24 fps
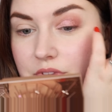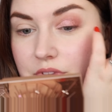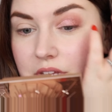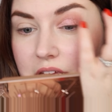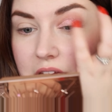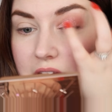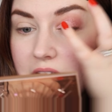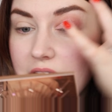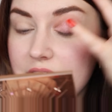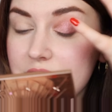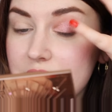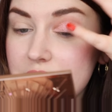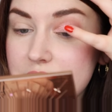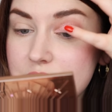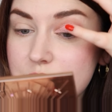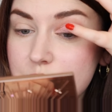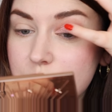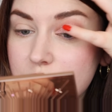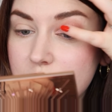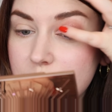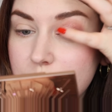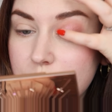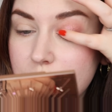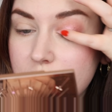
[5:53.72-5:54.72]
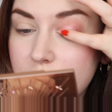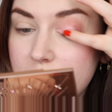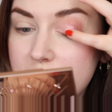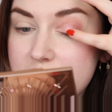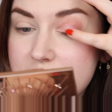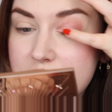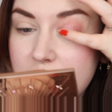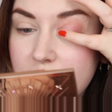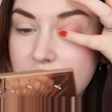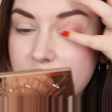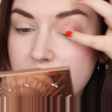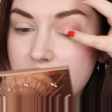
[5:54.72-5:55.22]
Yeah, that's really pretty.
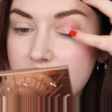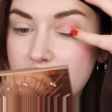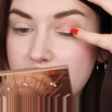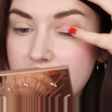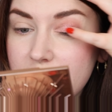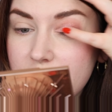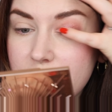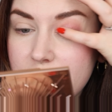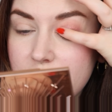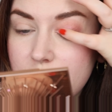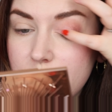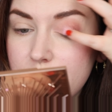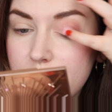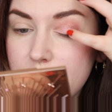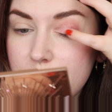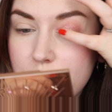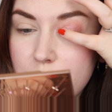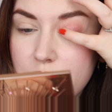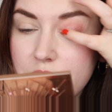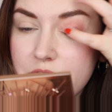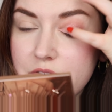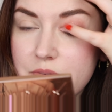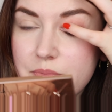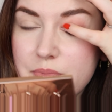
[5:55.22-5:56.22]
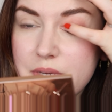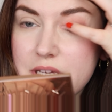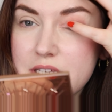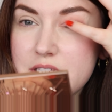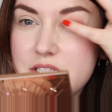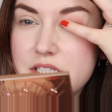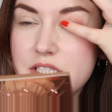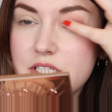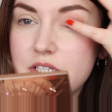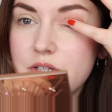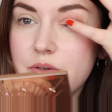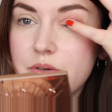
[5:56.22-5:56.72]
Definitely a little bit more of a
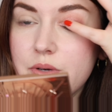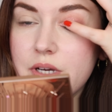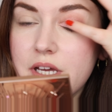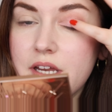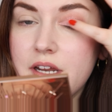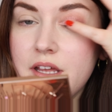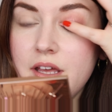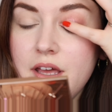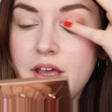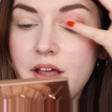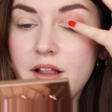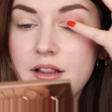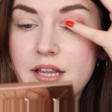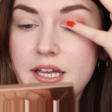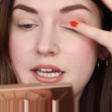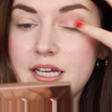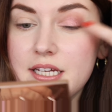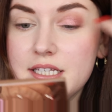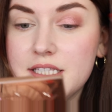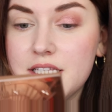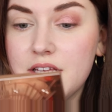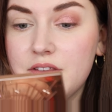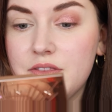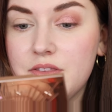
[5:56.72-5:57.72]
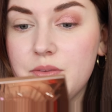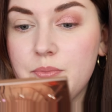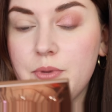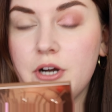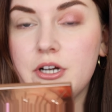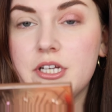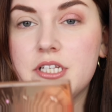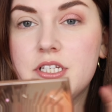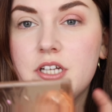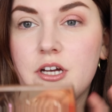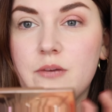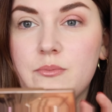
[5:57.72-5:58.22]
base to it. Like I said, the
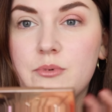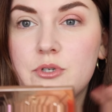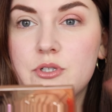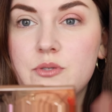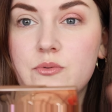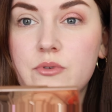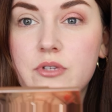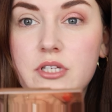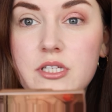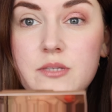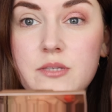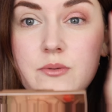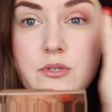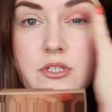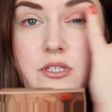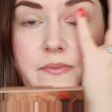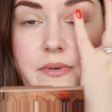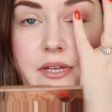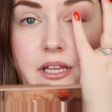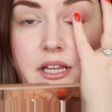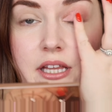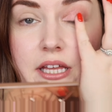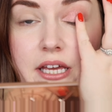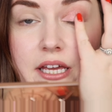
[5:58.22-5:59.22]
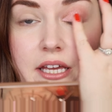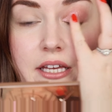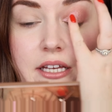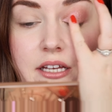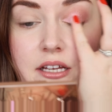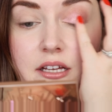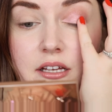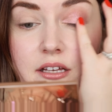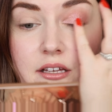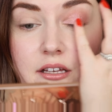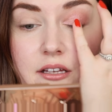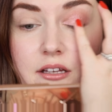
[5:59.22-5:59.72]
Party Topper is really supposed to be like
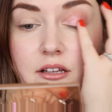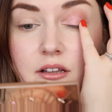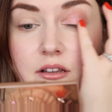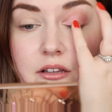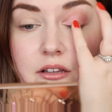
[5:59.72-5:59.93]
a